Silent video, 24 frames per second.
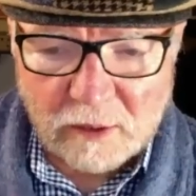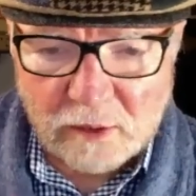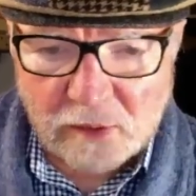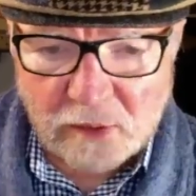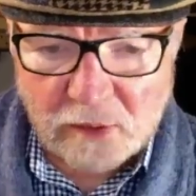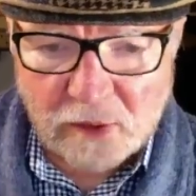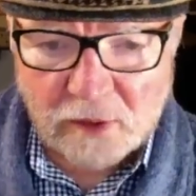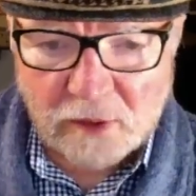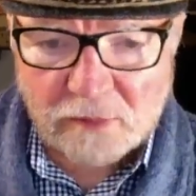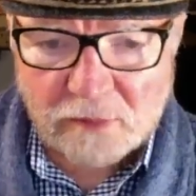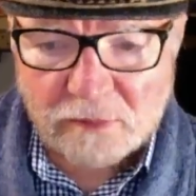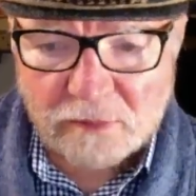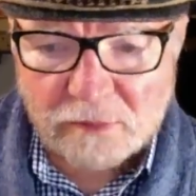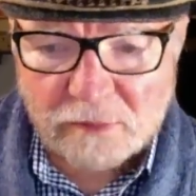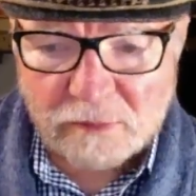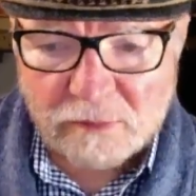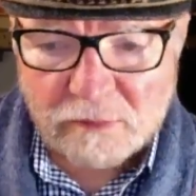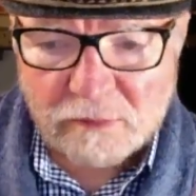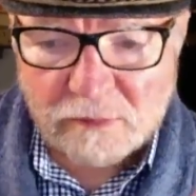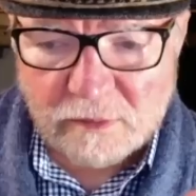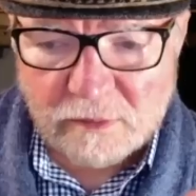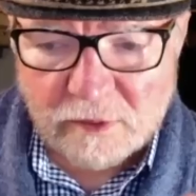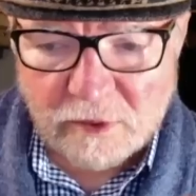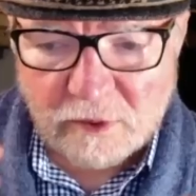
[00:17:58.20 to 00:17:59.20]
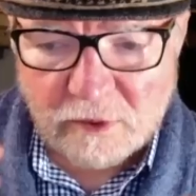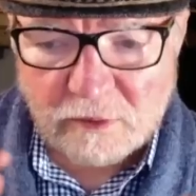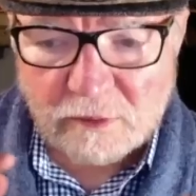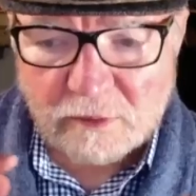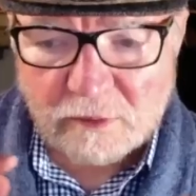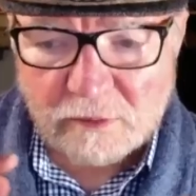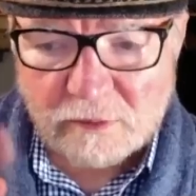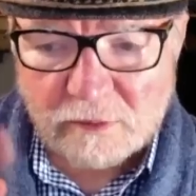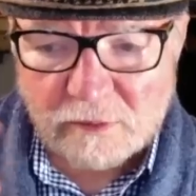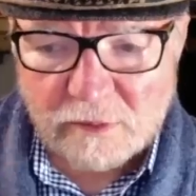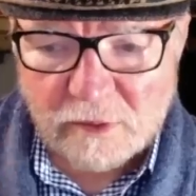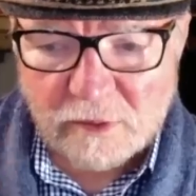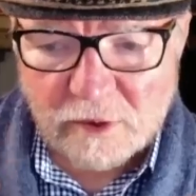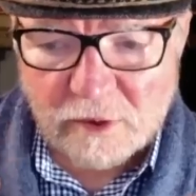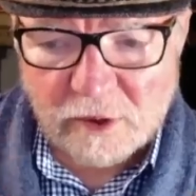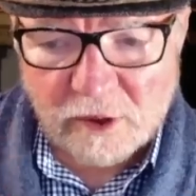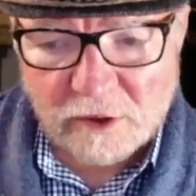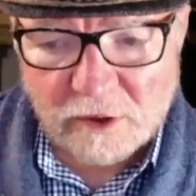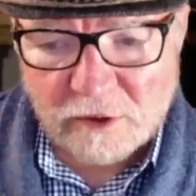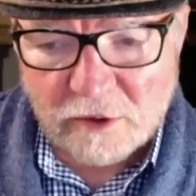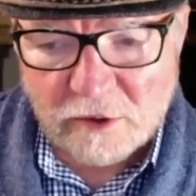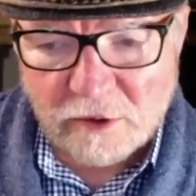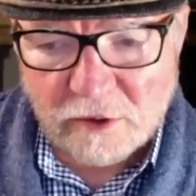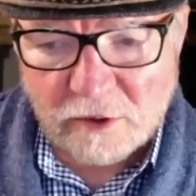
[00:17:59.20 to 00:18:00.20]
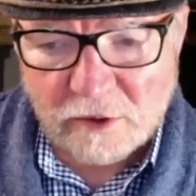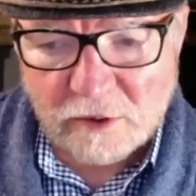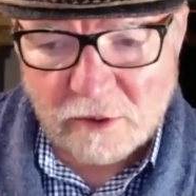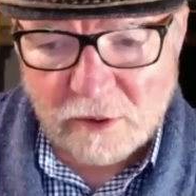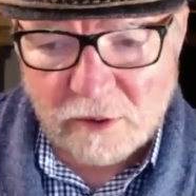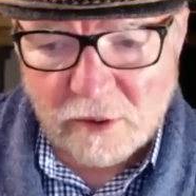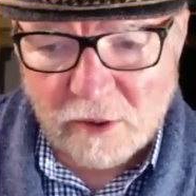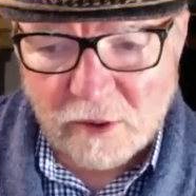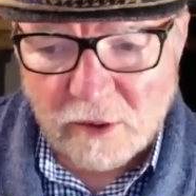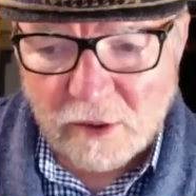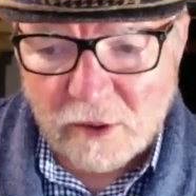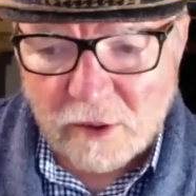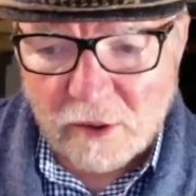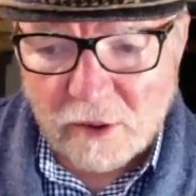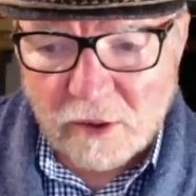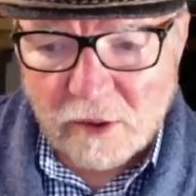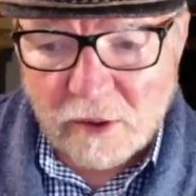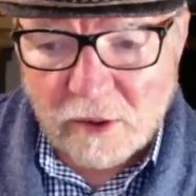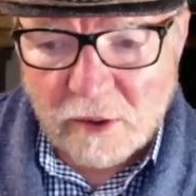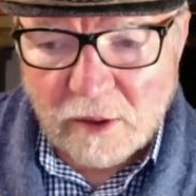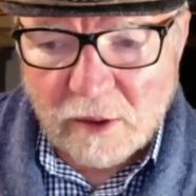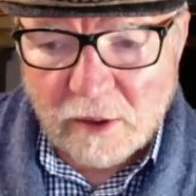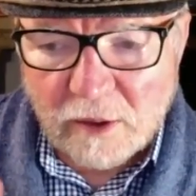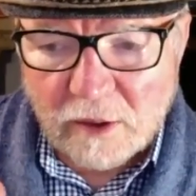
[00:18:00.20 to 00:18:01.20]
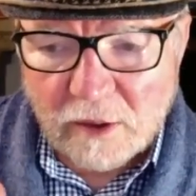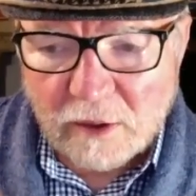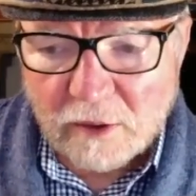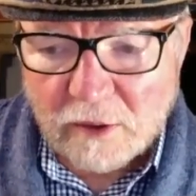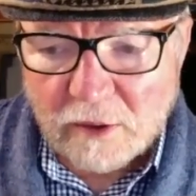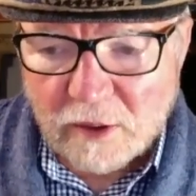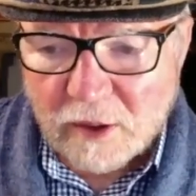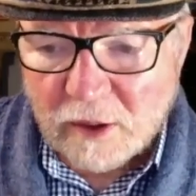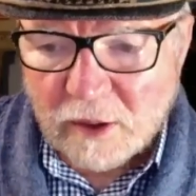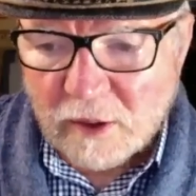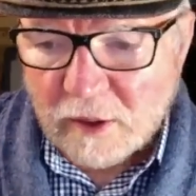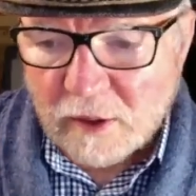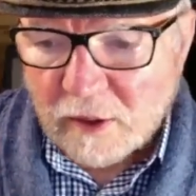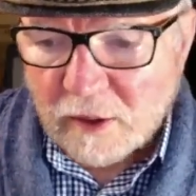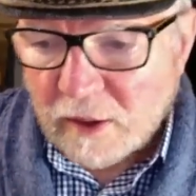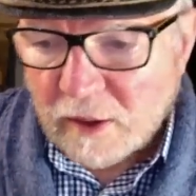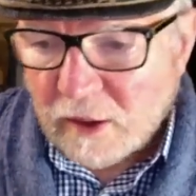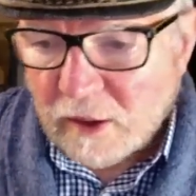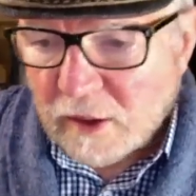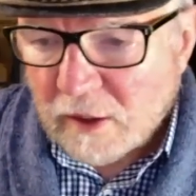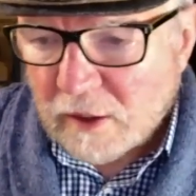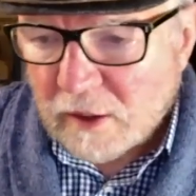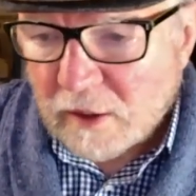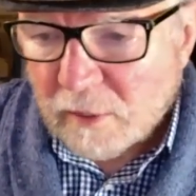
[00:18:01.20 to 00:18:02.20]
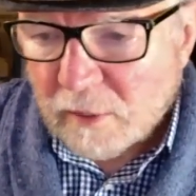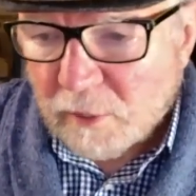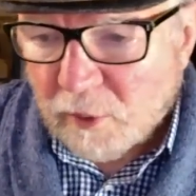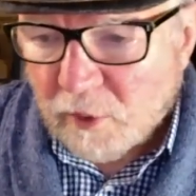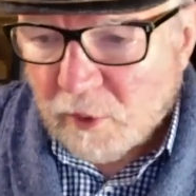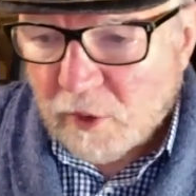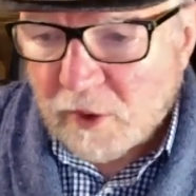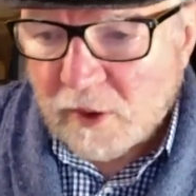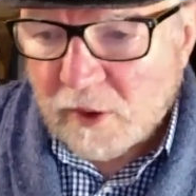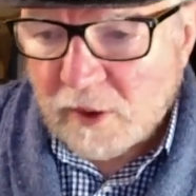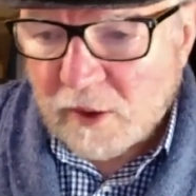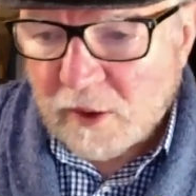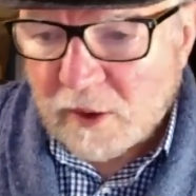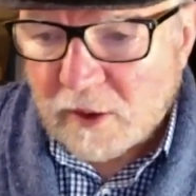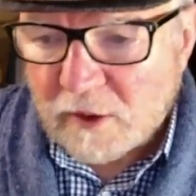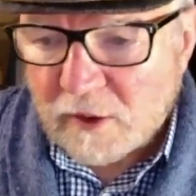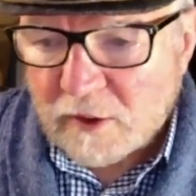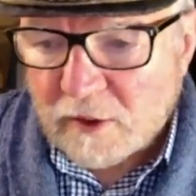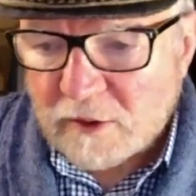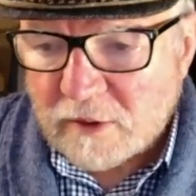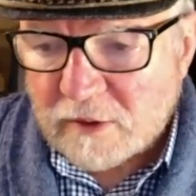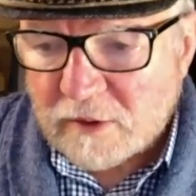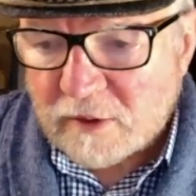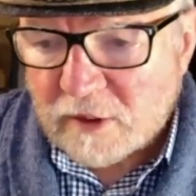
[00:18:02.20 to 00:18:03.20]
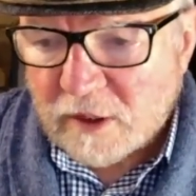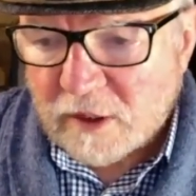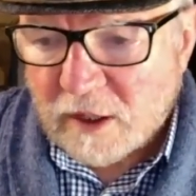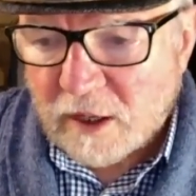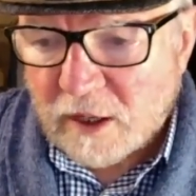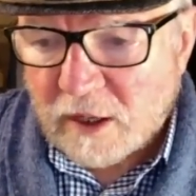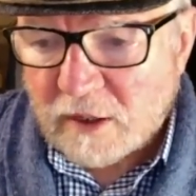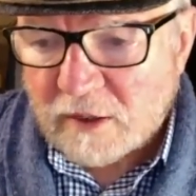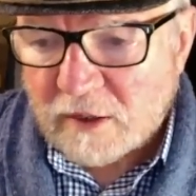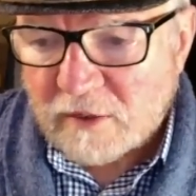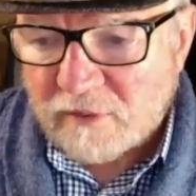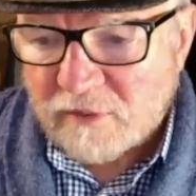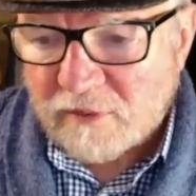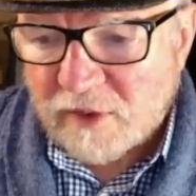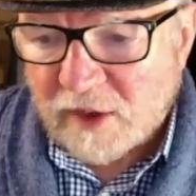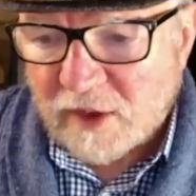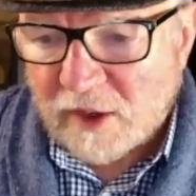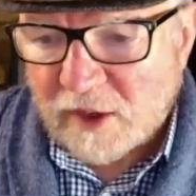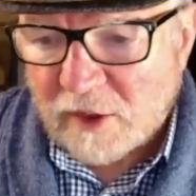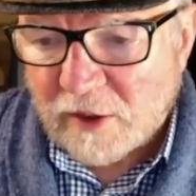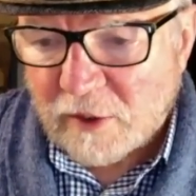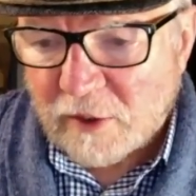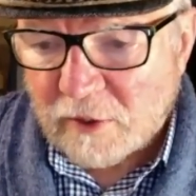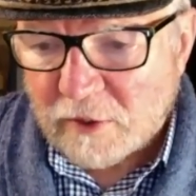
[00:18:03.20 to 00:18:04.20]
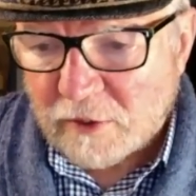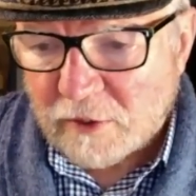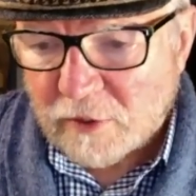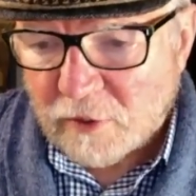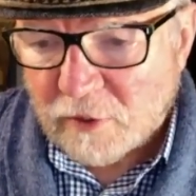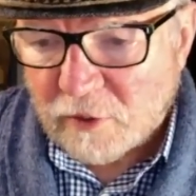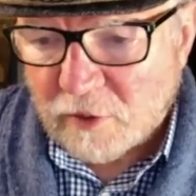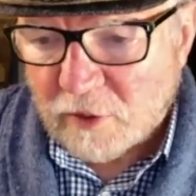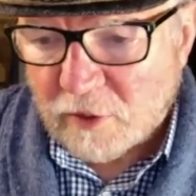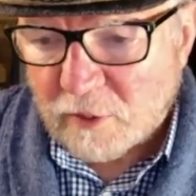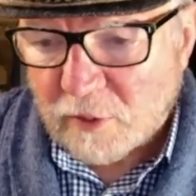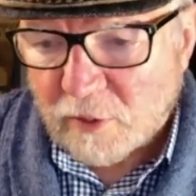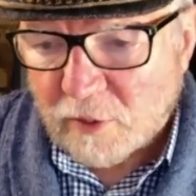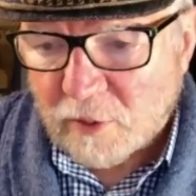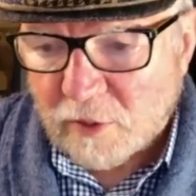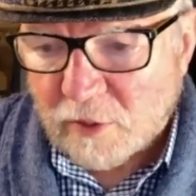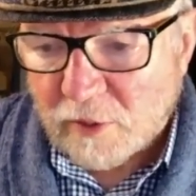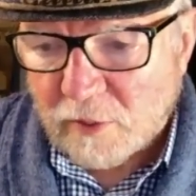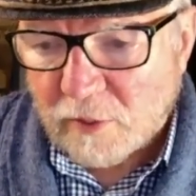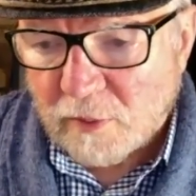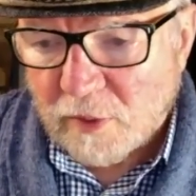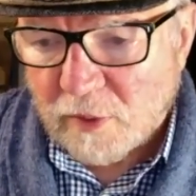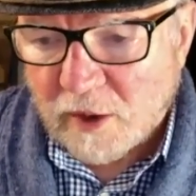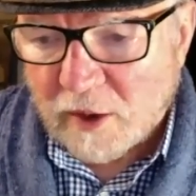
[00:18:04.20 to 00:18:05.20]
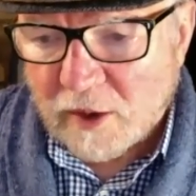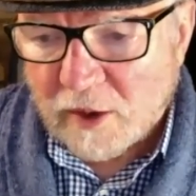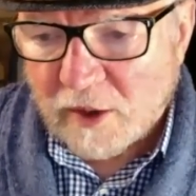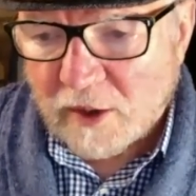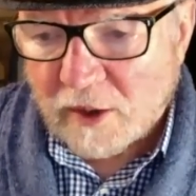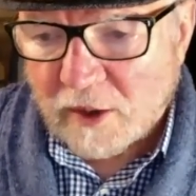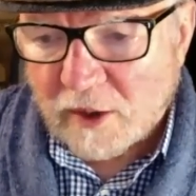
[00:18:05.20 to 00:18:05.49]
Yes? No, you're not sure? Okay. The point is the cost value is horrible when buying an